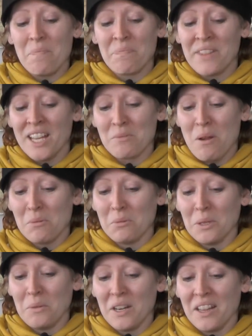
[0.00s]
that's
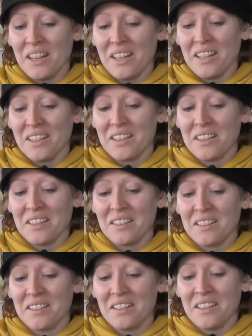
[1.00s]
probably one of
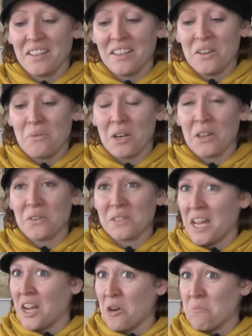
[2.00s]
those
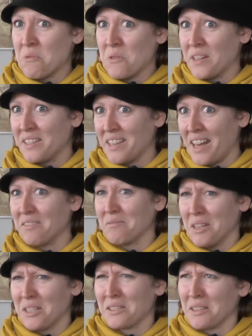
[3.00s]
take-home points, that
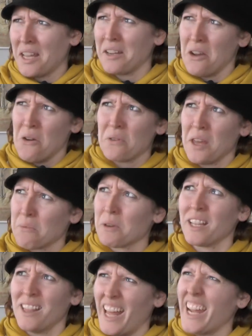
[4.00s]
it's like, oh, they
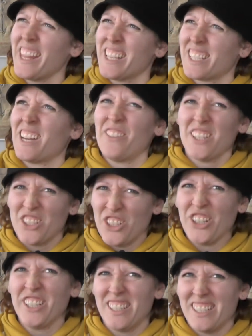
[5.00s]
really like this stuff, it's
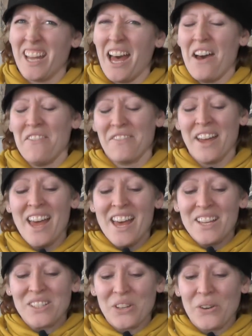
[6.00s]
good stuff.
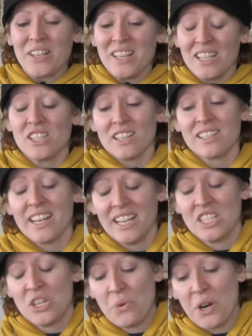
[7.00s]
So it's
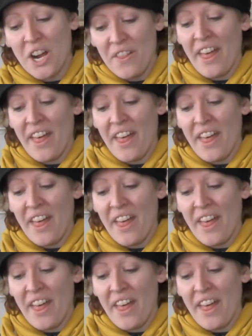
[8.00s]
exciting to work on